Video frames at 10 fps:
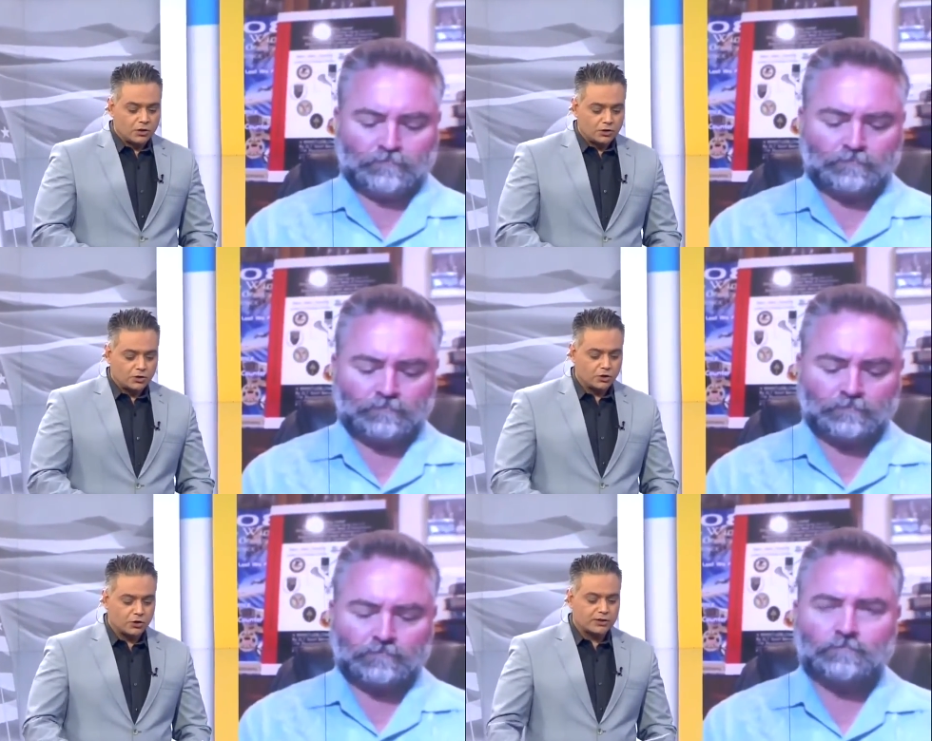
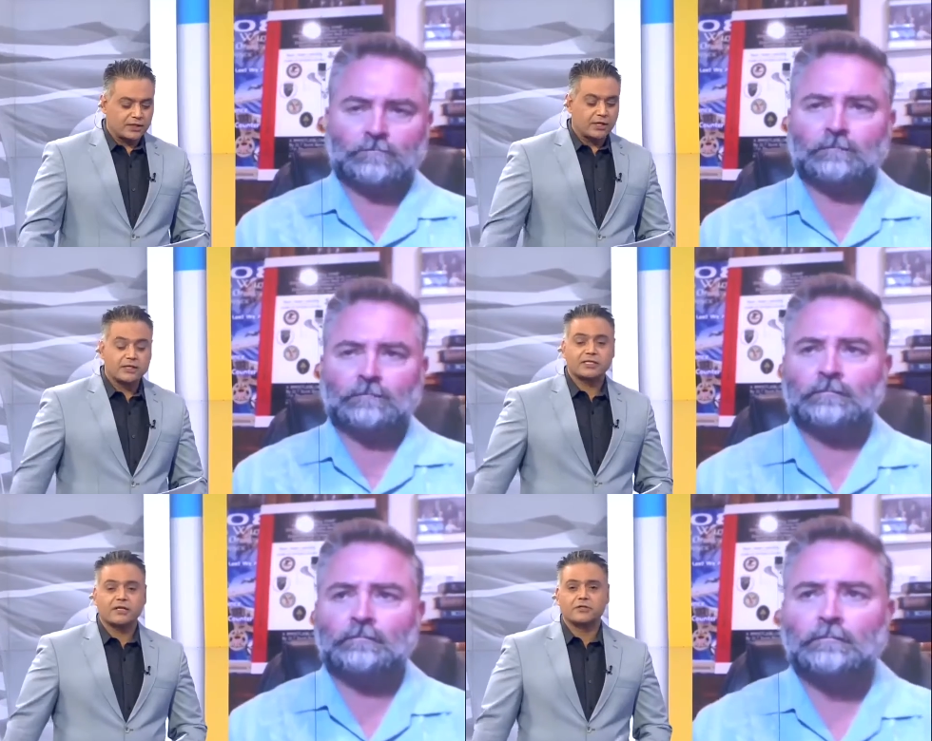Speaker 1: Joining us now out
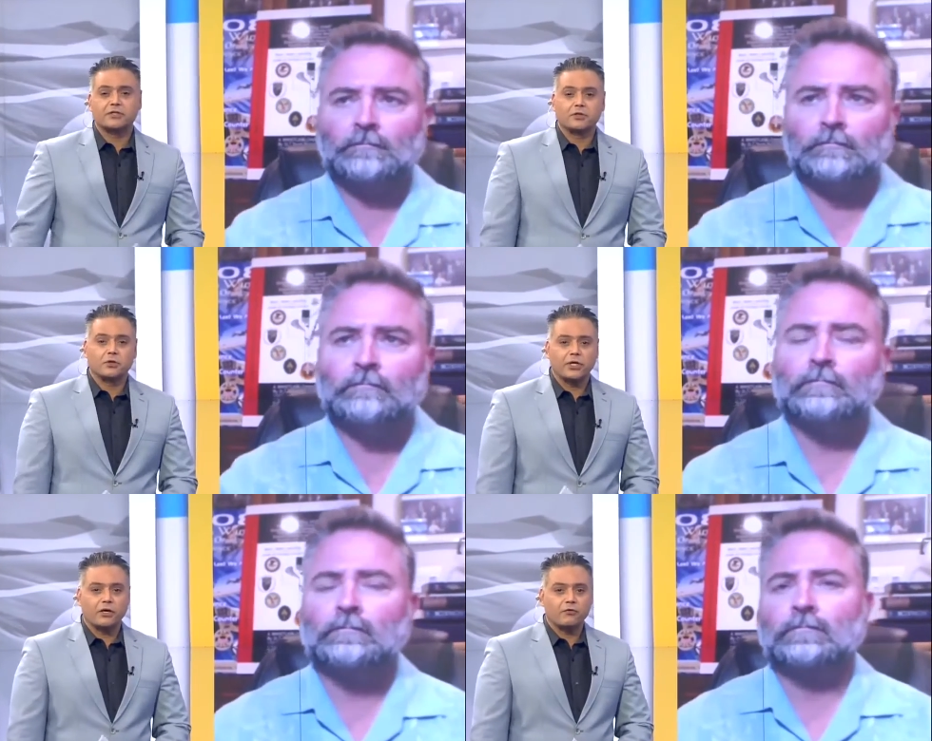of San Francisco,
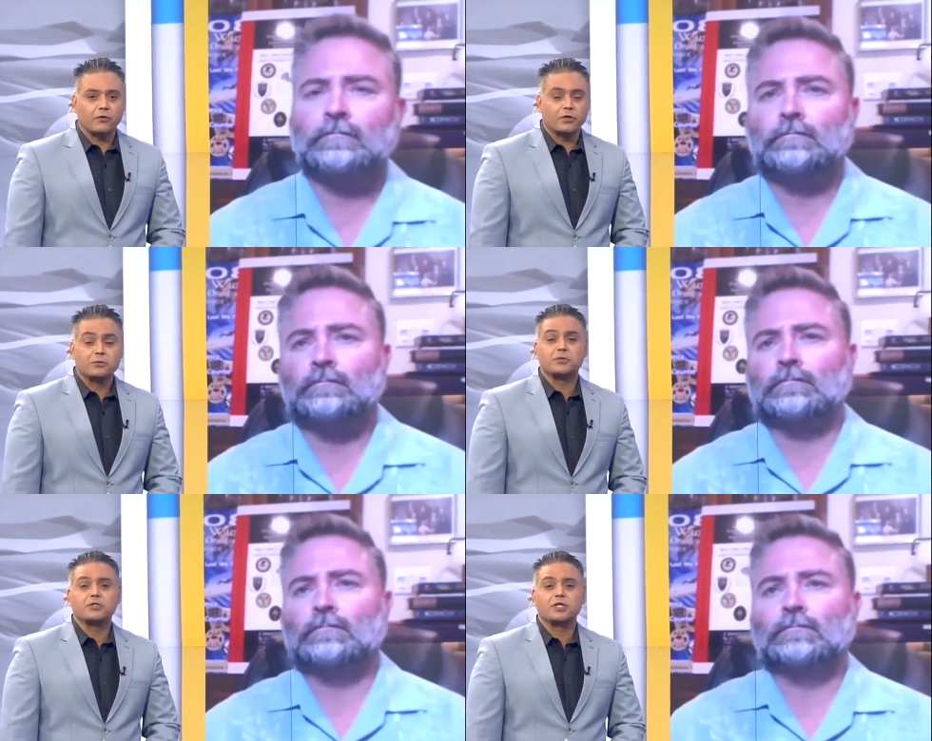California is
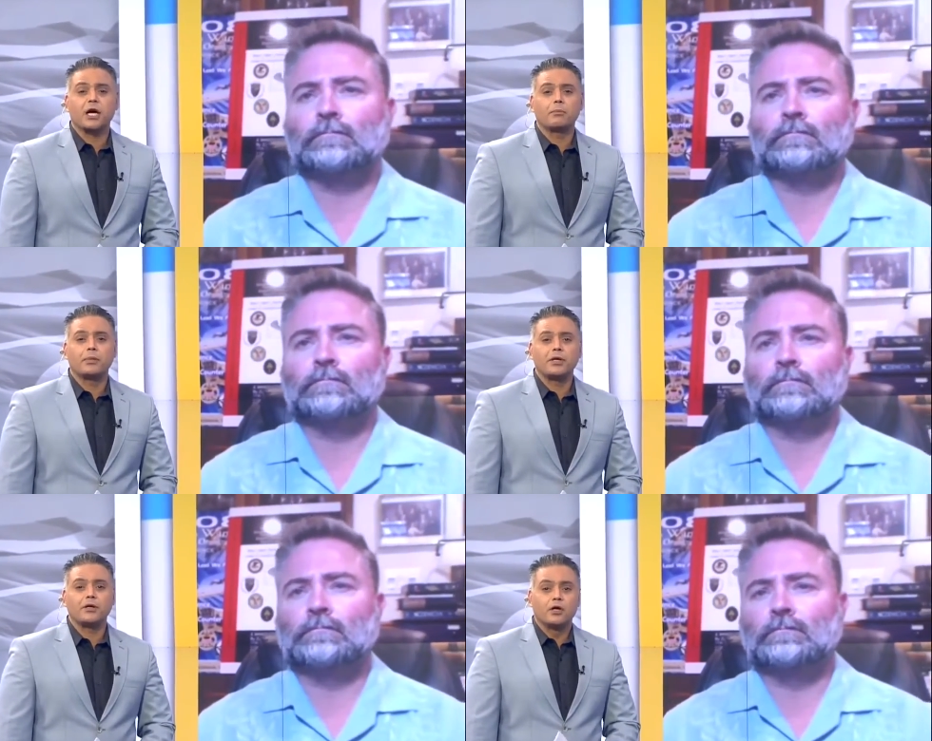Mr. Scott
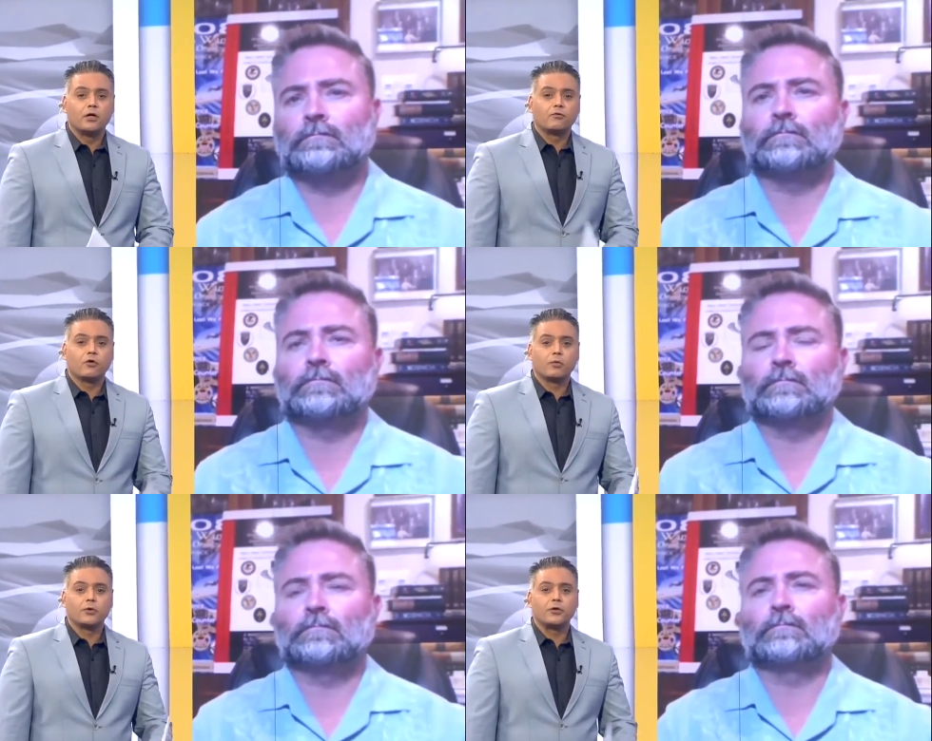Bennett,
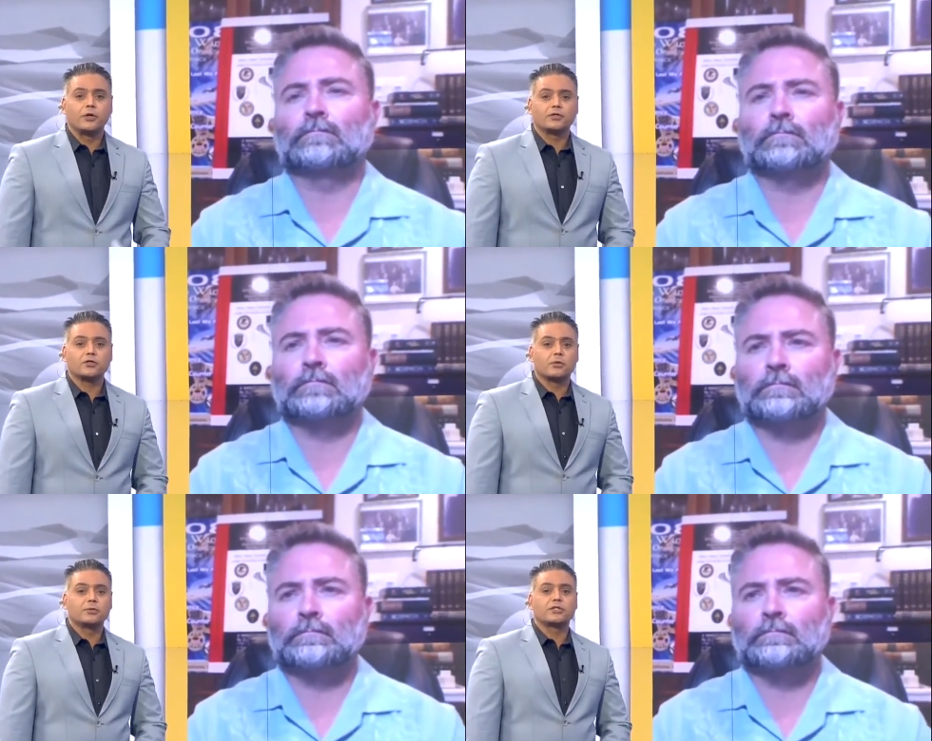former U.S.
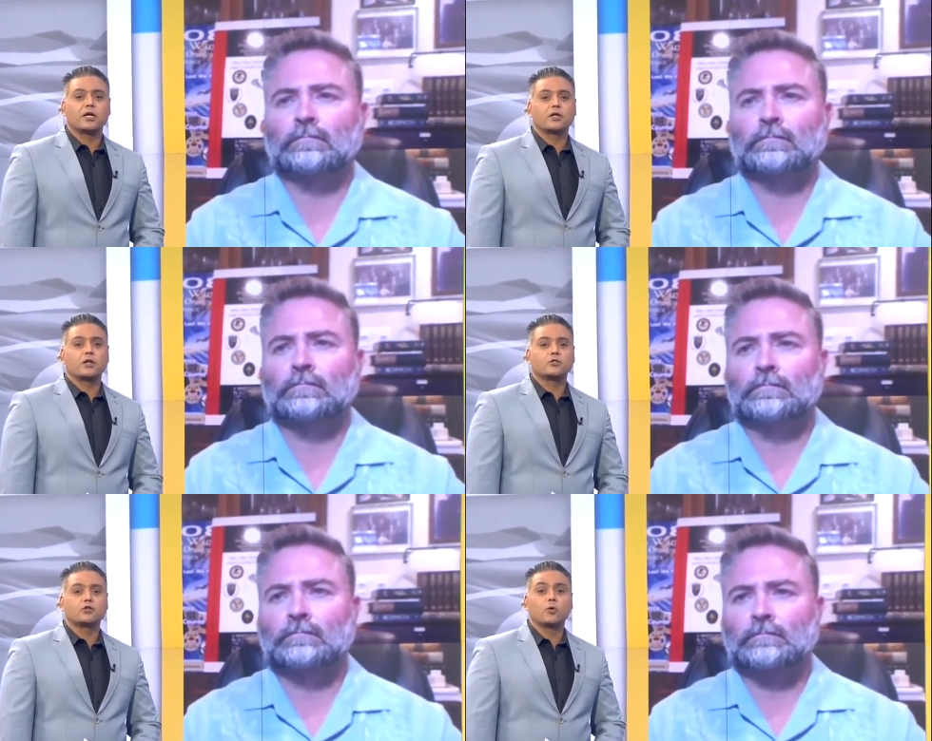Army
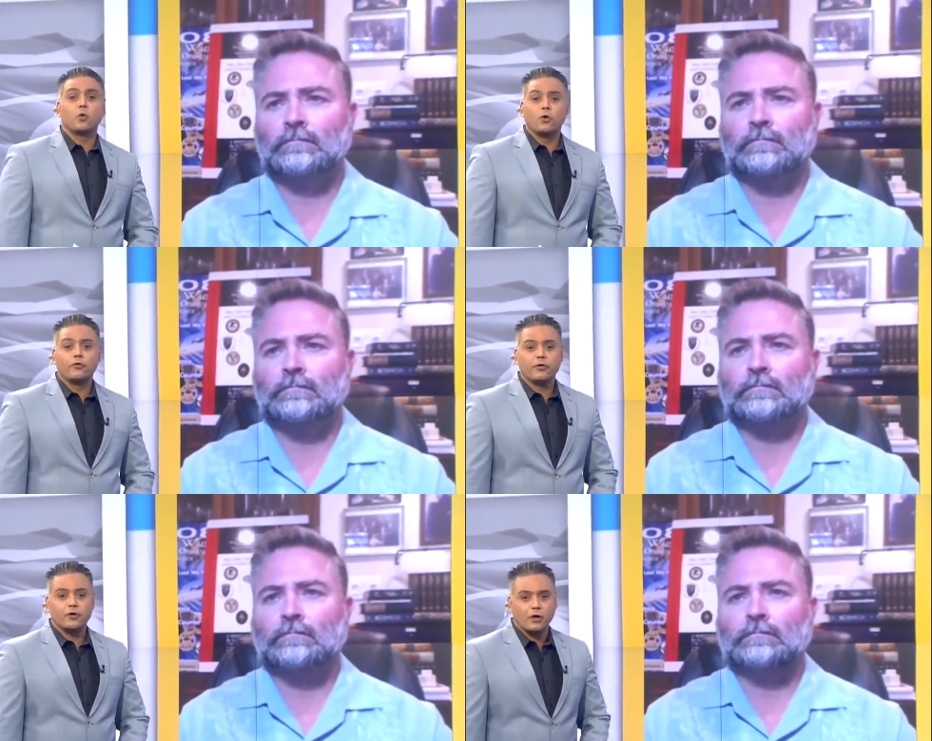Psychological
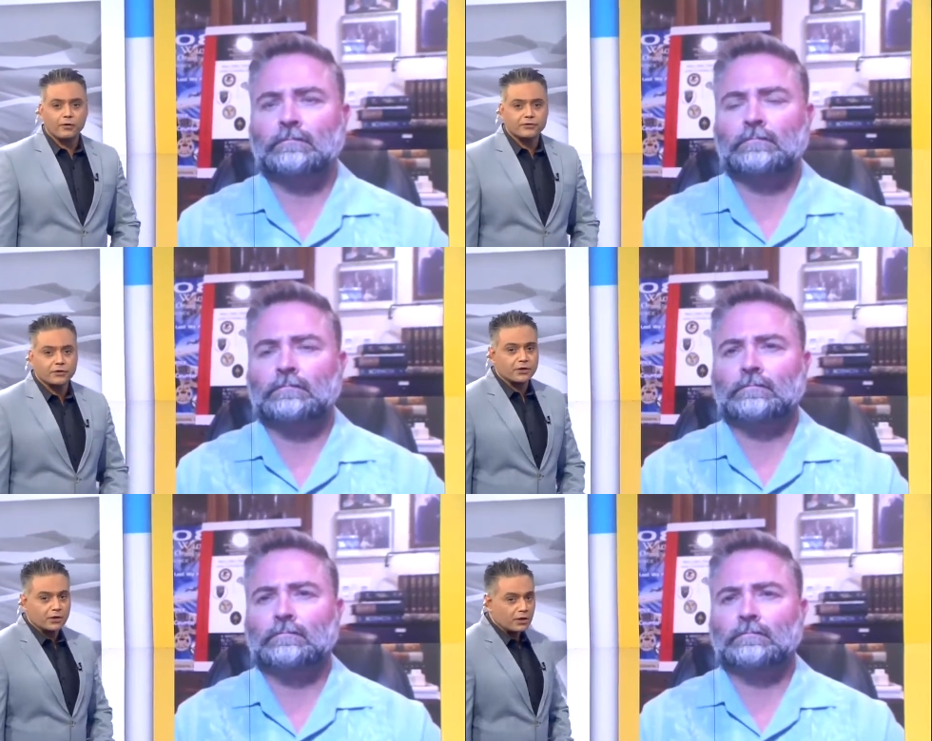Warfare
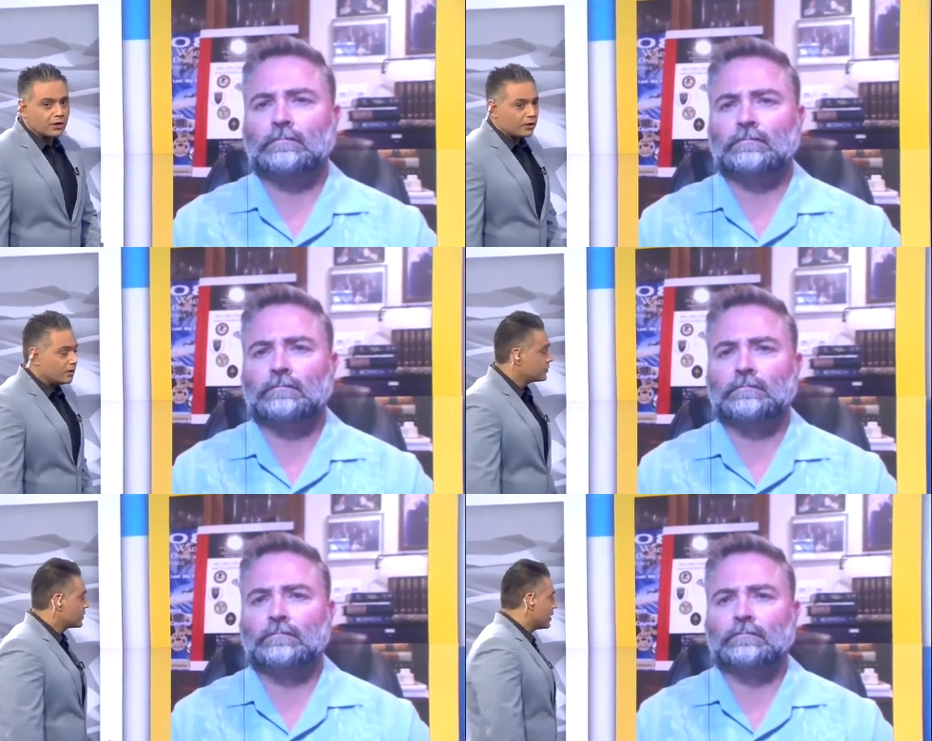Officer.
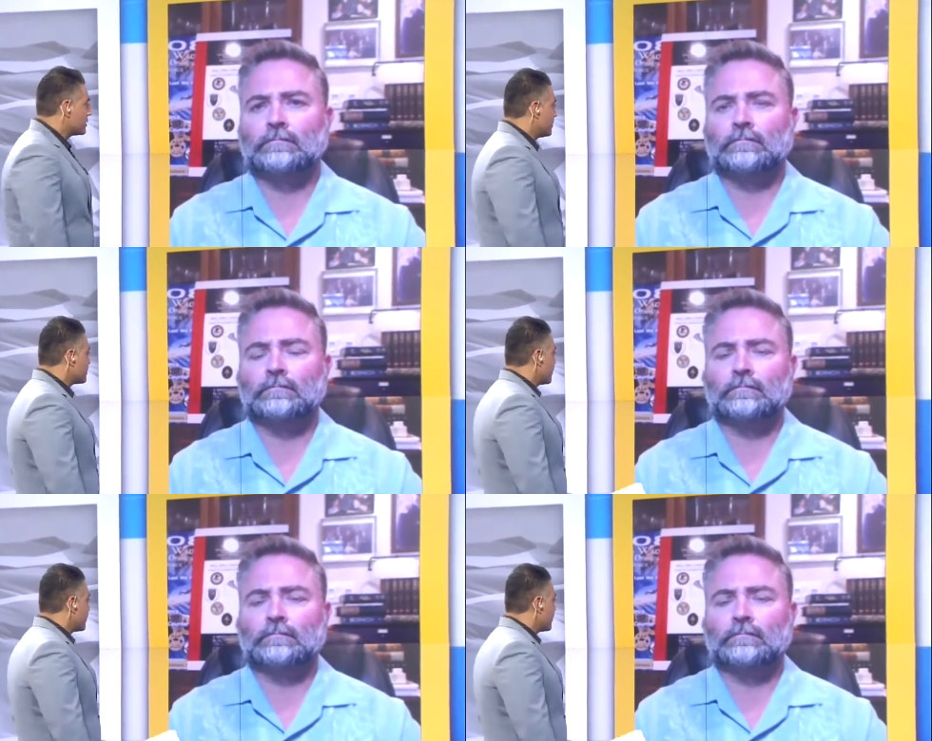Little Scott. It's a pleasure to